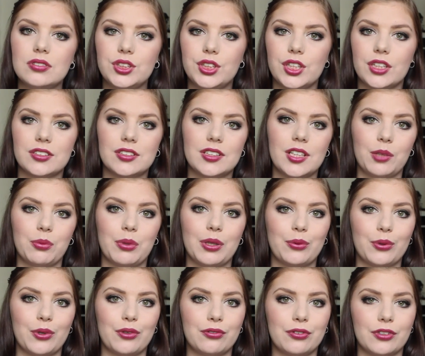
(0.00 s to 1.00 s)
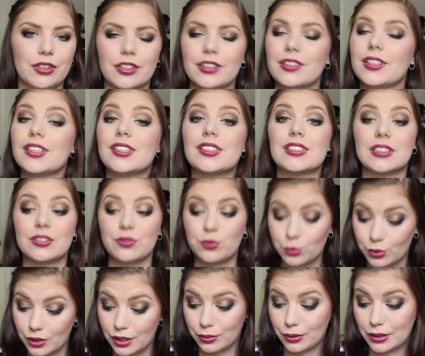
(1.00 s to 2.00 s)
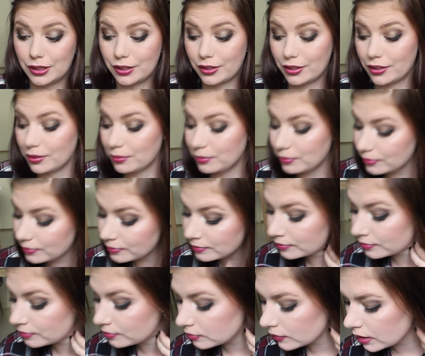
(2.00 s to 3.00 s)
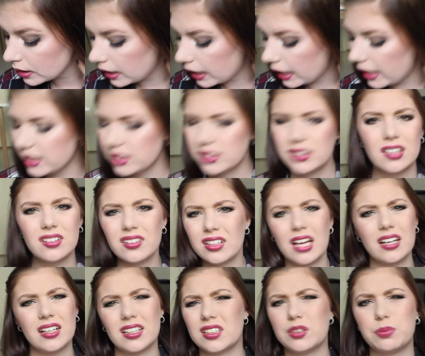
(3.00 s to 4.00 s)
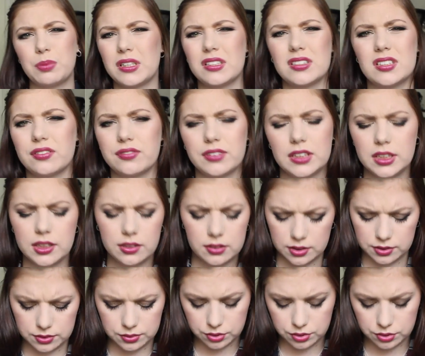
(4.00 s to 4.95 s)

just take my word for it, it's really really good. It's not that expensive either,